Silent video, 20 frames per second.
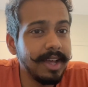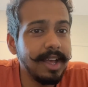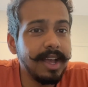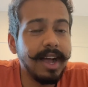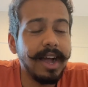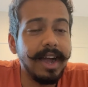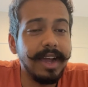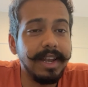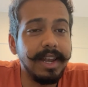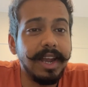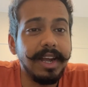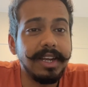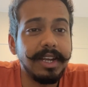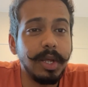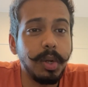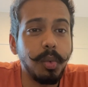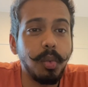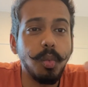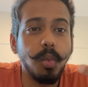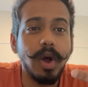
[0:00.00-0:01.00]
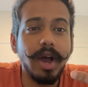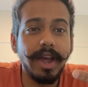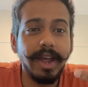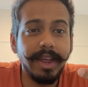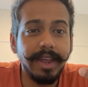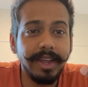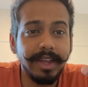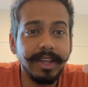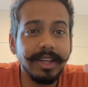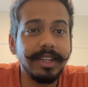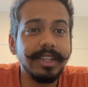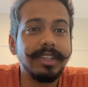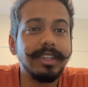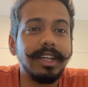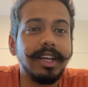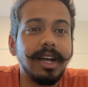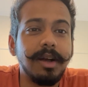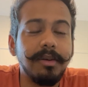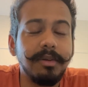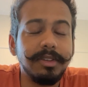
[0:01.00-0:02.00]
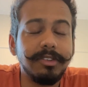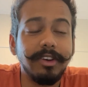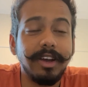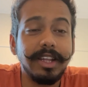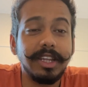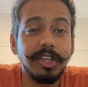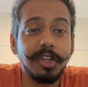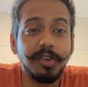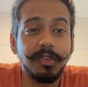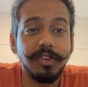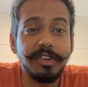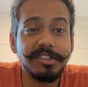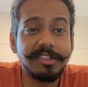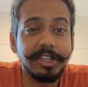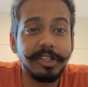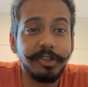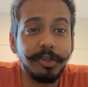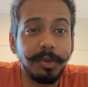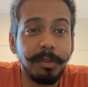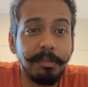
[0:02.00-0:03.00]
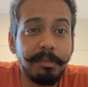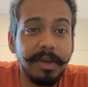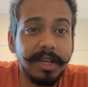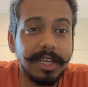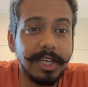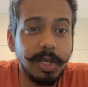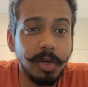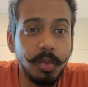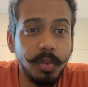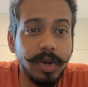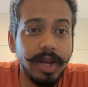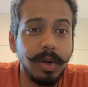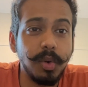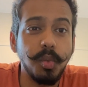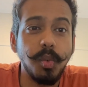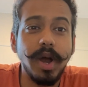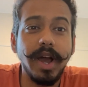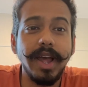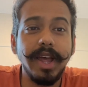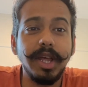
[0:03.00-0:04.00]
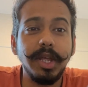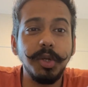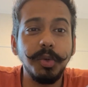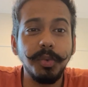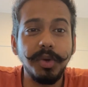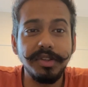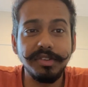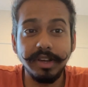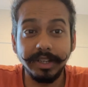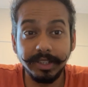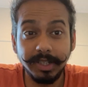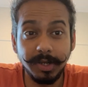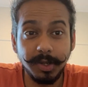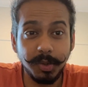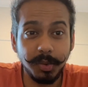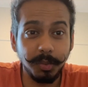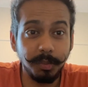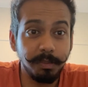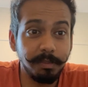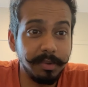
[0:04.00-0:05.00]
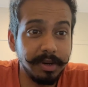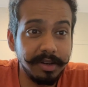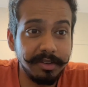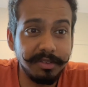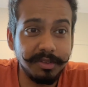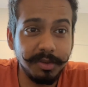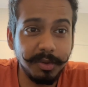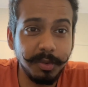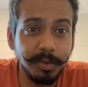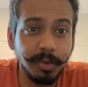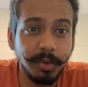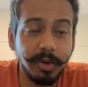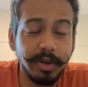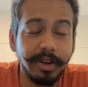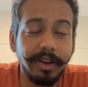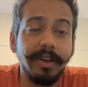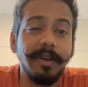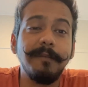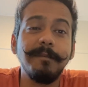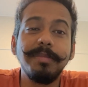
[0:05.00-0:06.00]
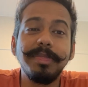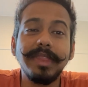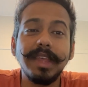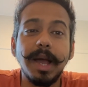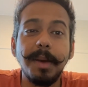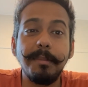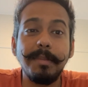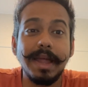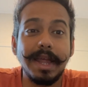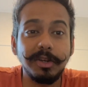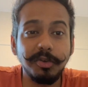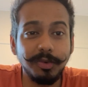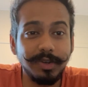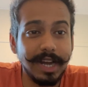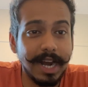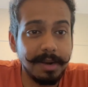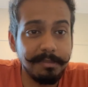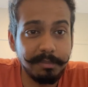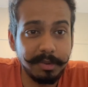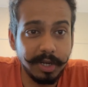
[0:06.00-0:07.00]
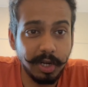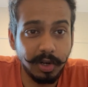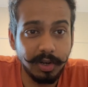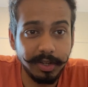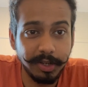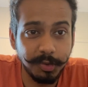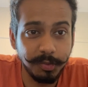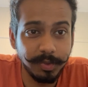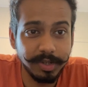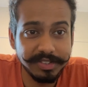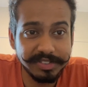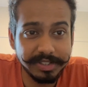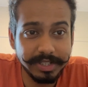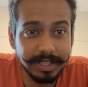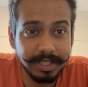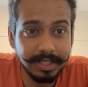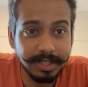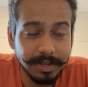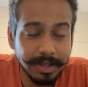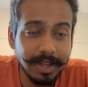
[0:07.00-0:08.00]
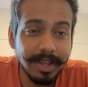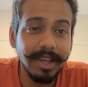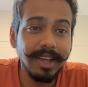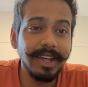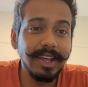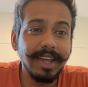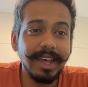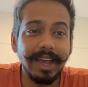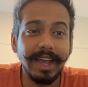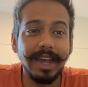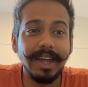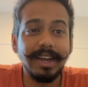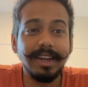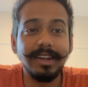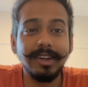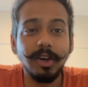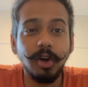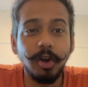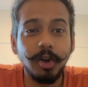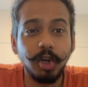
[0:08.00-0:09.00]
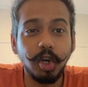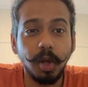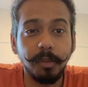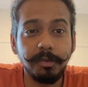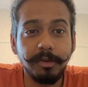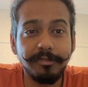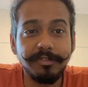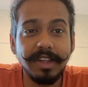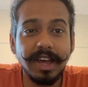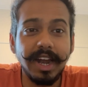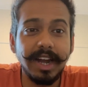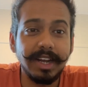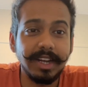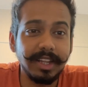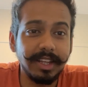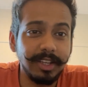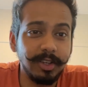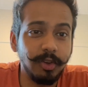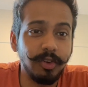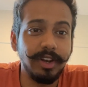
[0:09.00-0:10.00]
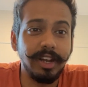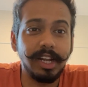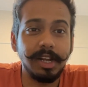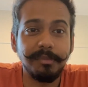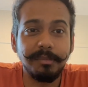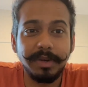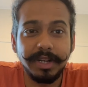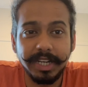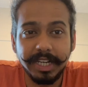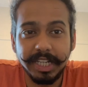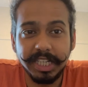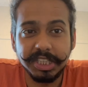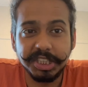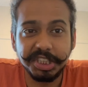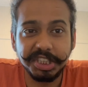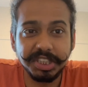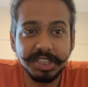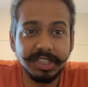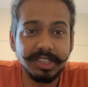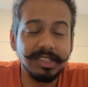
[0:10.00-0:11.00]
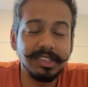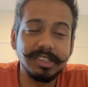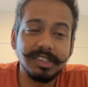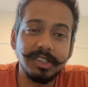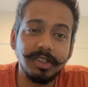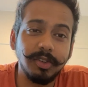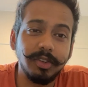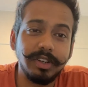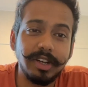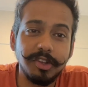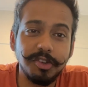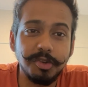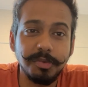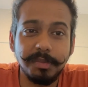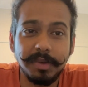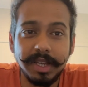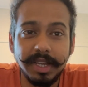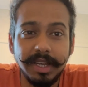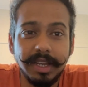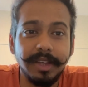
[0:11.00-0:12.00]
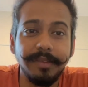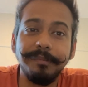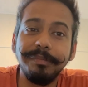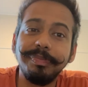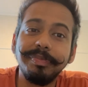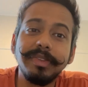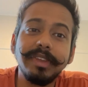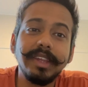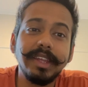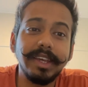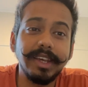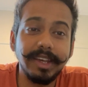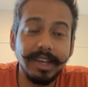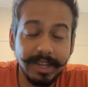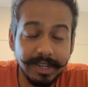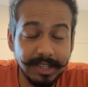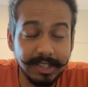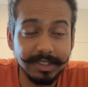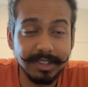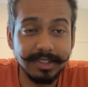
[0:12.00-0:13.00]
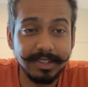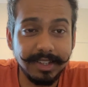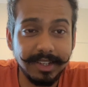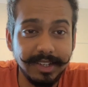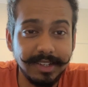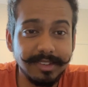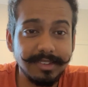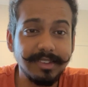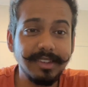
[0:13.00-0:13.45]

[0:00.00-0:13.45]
highlighting why the university should pick you and why you decided to pursue or apply to that particular university. And on top of that, your recommendations, your resume, and other things.